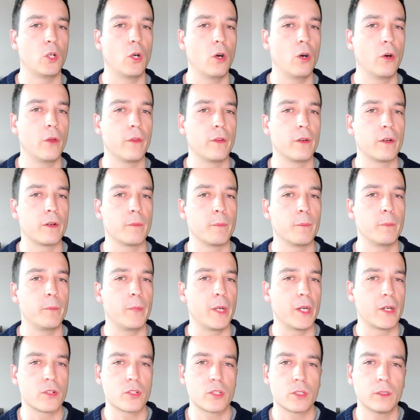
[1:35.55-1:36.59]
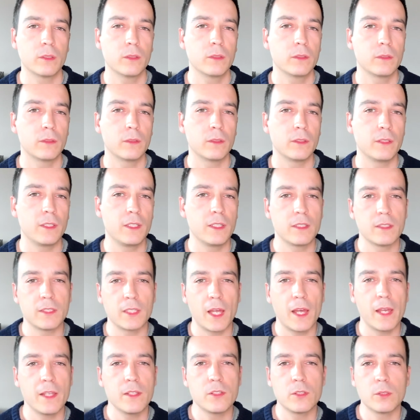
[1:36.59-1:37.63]
other person
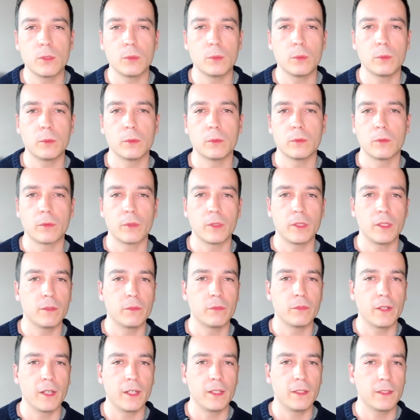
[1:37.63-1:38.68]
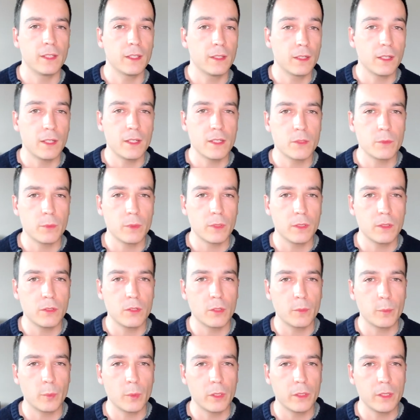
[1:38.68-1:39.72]
decides to redefine that class within
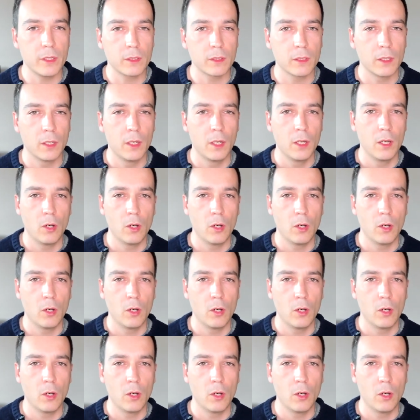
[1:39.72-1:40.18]
your project?